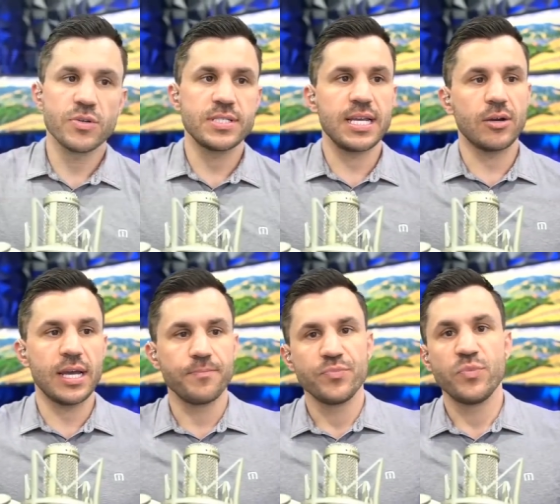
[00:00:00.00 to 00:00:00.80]
he's saying,
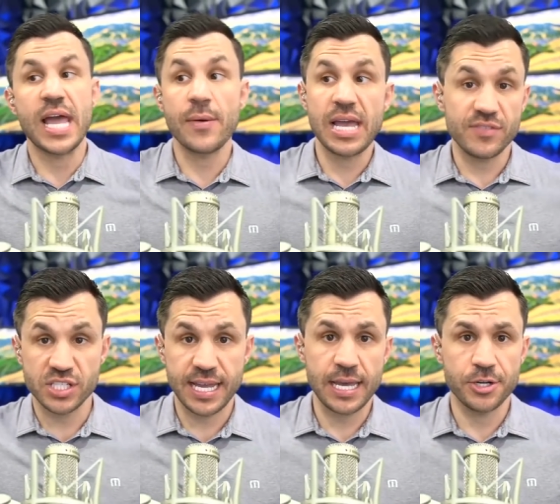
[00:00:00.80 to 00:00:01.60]
okay, now we have a
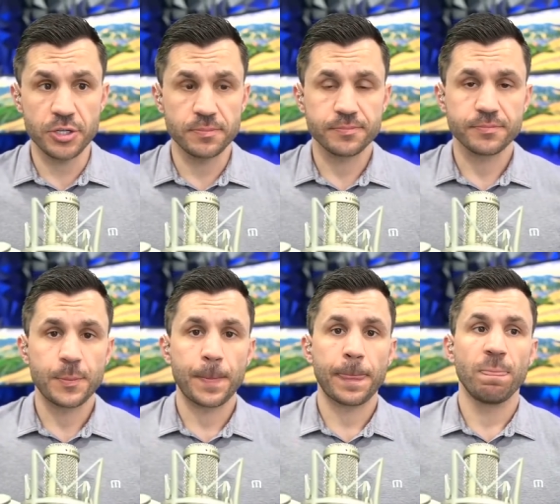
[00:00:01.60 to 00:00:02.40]
standard.
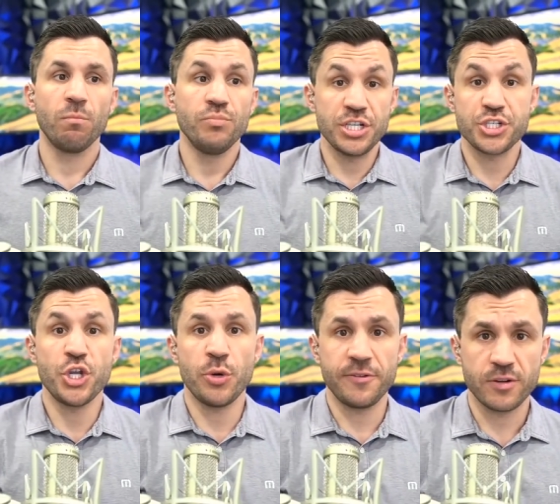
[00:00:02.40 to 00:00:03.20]
This
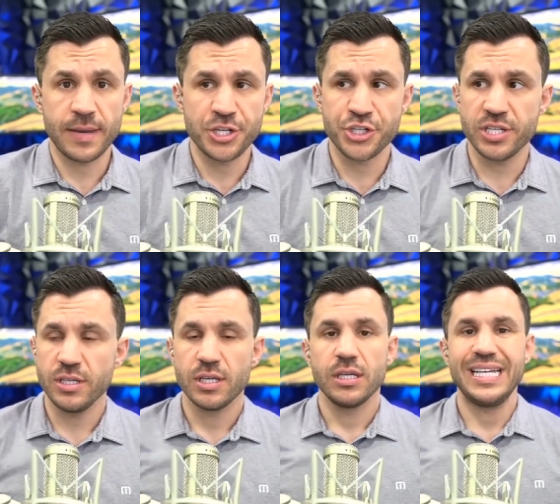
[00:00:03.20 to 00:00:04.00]
new information,
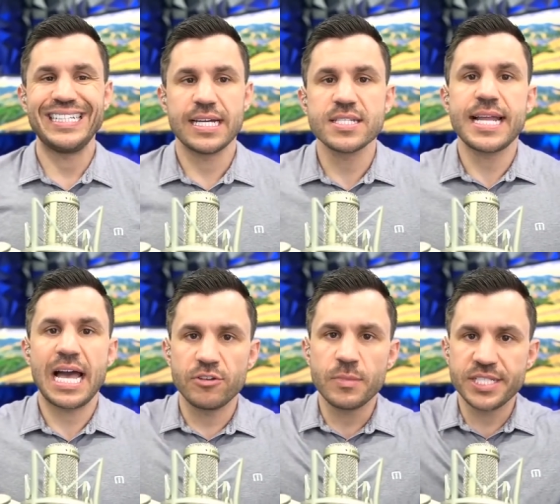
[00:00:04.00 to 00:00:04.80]
does it
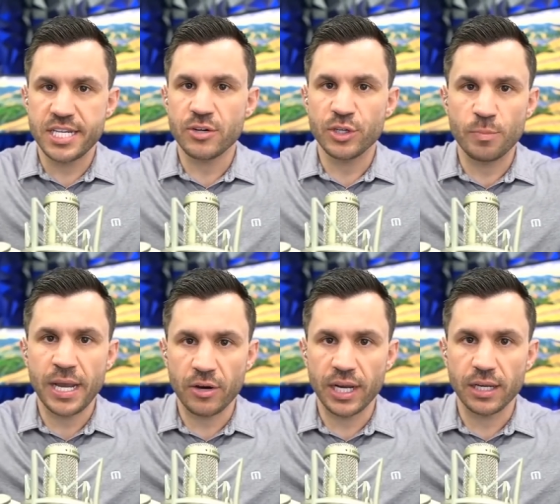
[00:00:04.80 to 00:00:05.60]
have a material
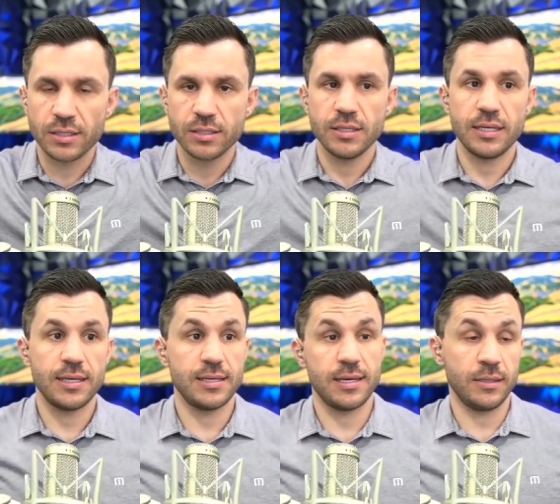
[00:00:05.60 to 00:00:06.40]
bearing?
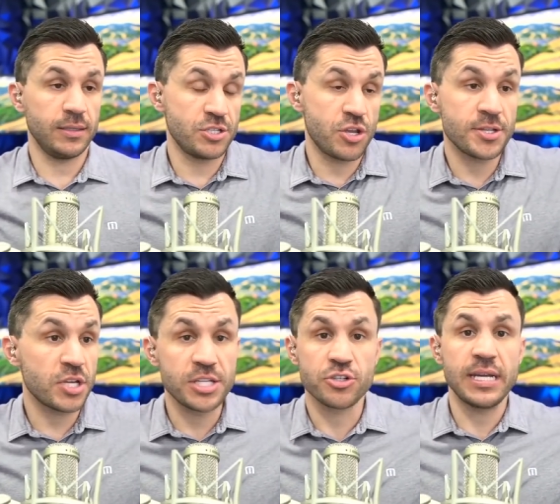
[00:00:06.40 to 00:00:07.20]

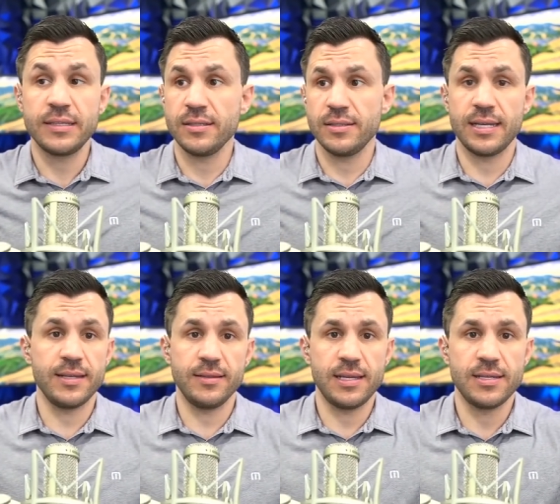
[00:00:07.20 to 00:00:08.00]
It's great that
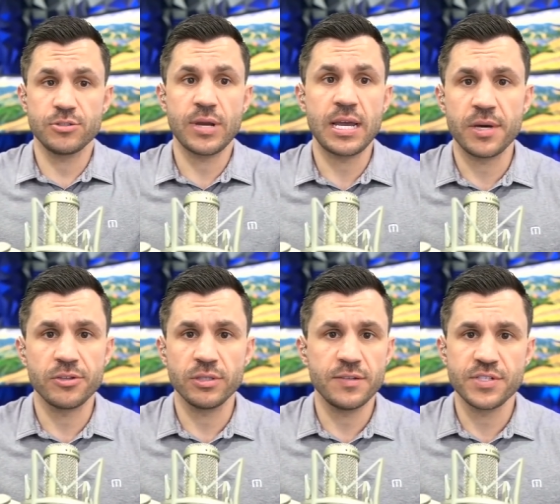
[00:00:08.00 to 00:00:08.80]
his
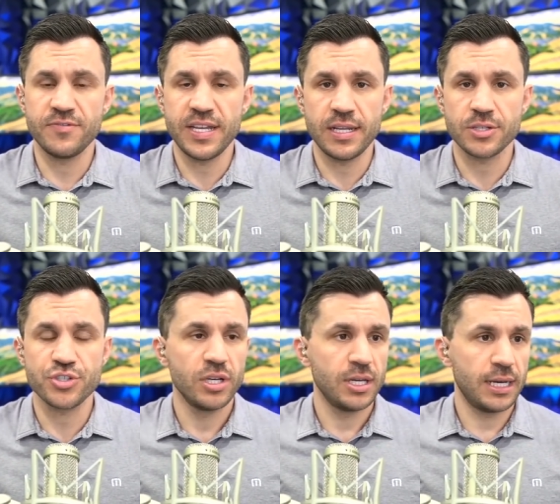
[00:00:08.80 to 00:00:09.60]
grandmother lives in Phoenix.
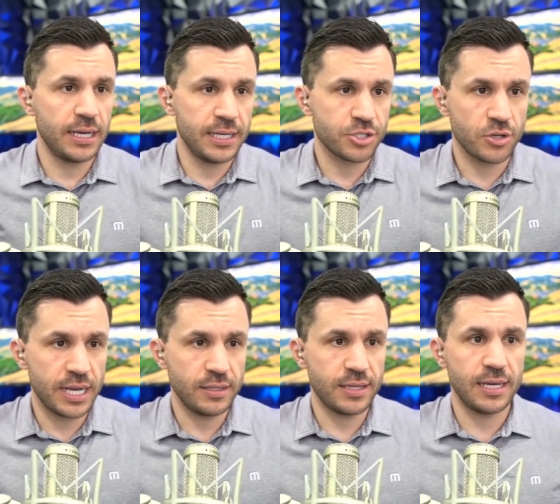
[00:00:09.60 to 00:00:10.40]
It's
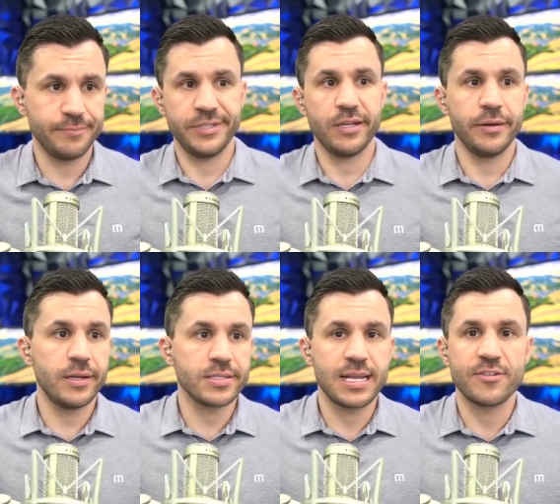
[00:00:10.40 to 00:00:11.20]
great that, you know, he
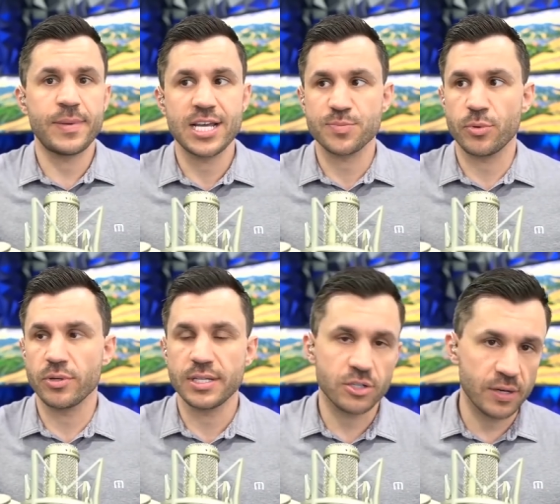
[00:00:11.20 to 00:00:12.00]
doesn't have a passport.
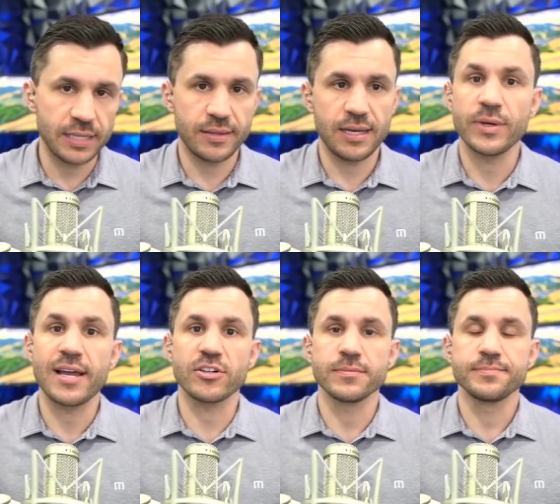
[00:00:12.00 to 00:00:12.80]
It's great that whatever.